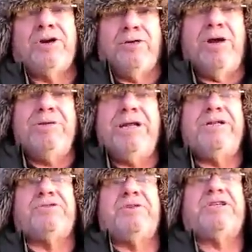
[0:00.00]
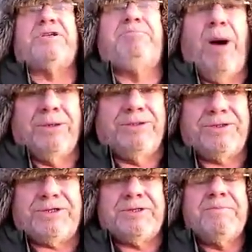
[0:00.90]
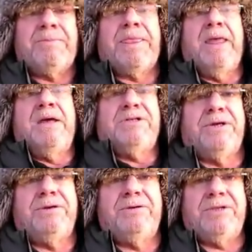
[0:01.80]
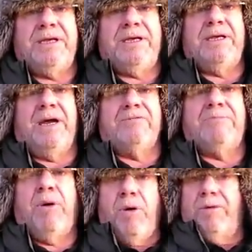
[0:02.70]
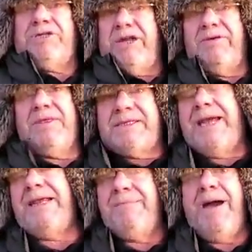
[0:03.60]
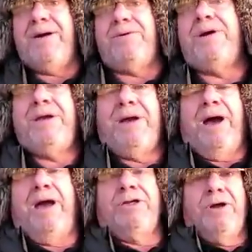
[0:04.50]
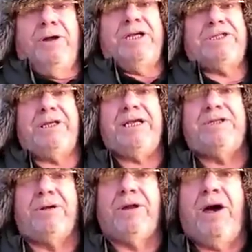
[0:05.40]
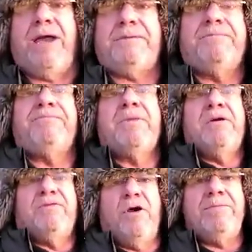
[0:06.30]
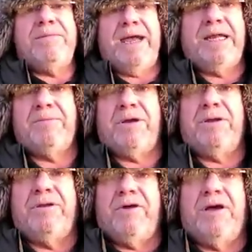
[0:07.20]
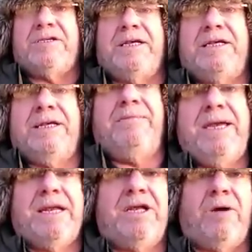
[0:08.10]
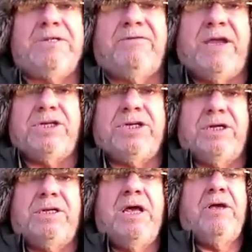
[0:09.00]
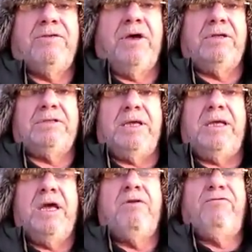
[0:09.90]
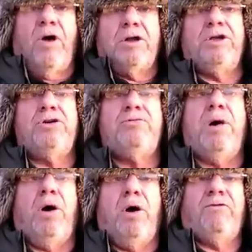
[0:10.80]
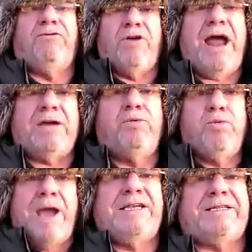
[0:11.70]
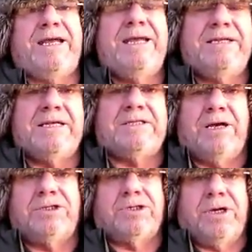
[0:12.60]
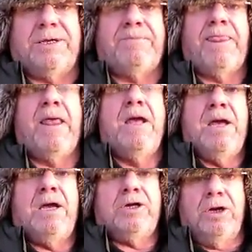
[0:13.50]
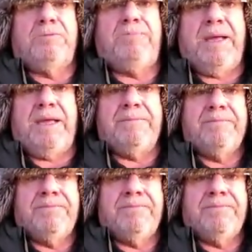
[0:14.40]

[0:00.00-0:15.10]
Cronin's response to the report, which even the Daily Mail acknowledged, at least online, from Edinburgh University, making the observation that the volume of frack waste in this country could be,